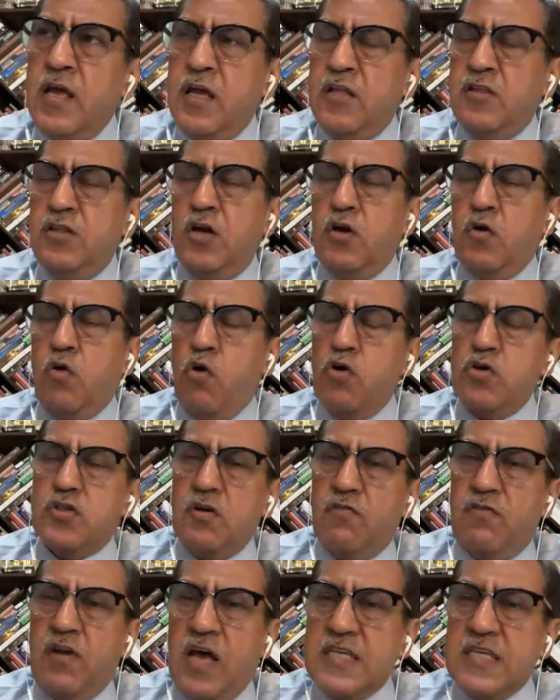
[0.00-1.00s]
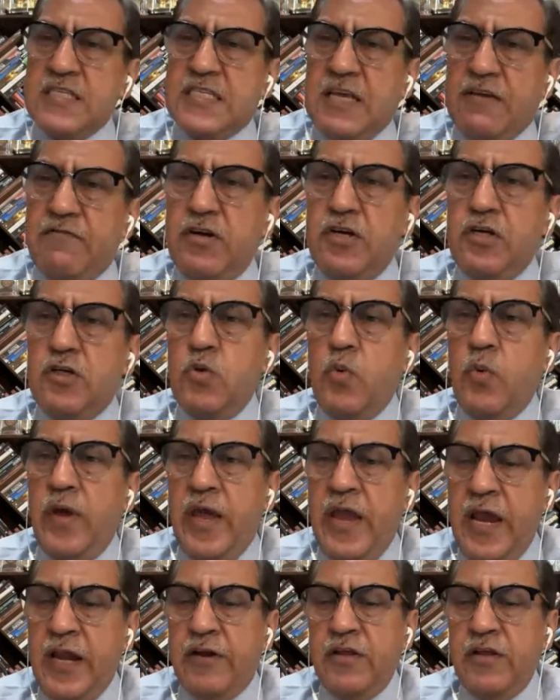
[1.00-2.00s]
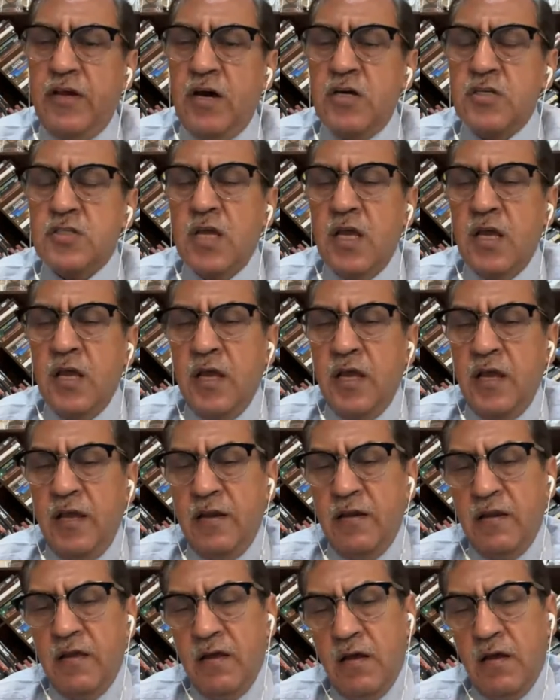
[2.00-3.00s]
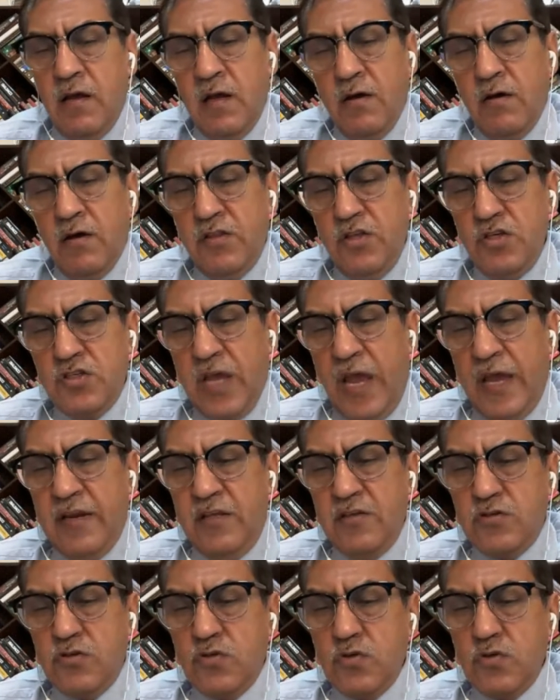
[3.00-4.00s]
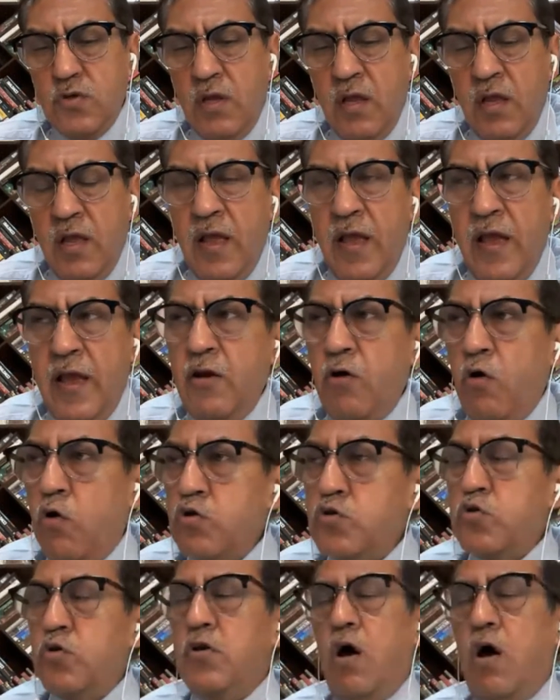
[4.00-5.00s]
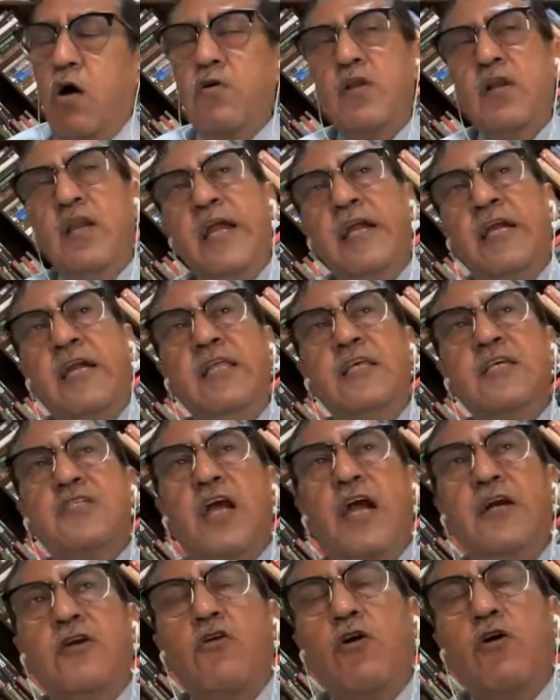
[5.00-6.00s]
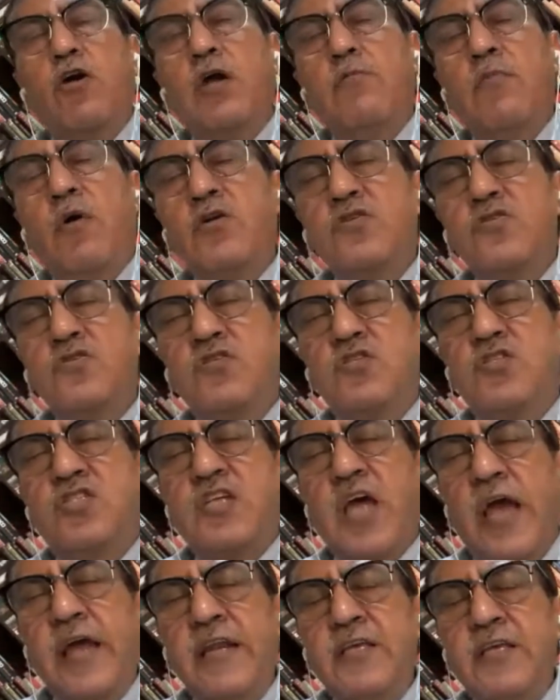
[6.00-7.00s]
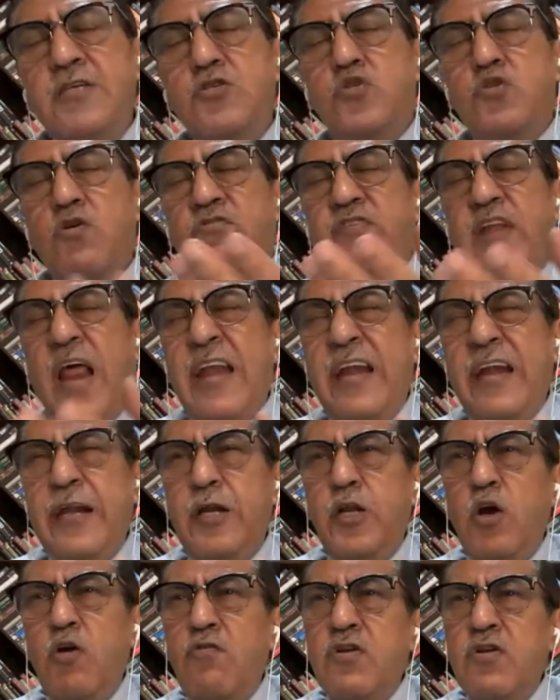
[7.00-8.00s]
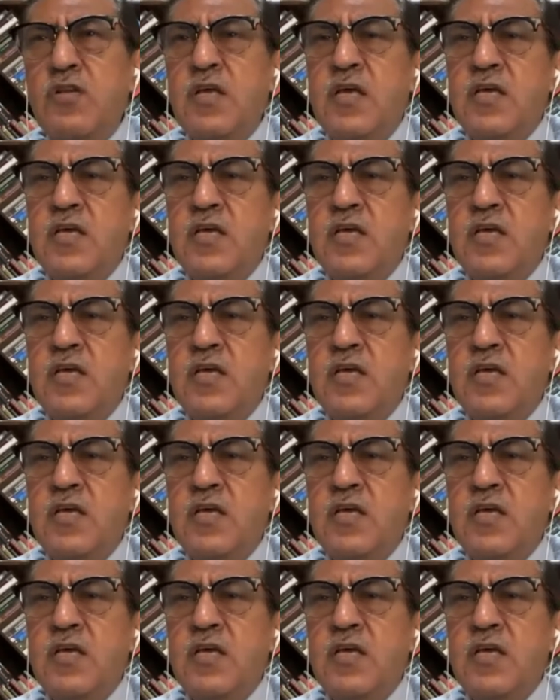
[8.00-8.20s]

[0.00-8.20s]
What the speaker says: in the course of last 7 to 8 years in the Chinese. And also now lately they started talking about Chinese sovereignty over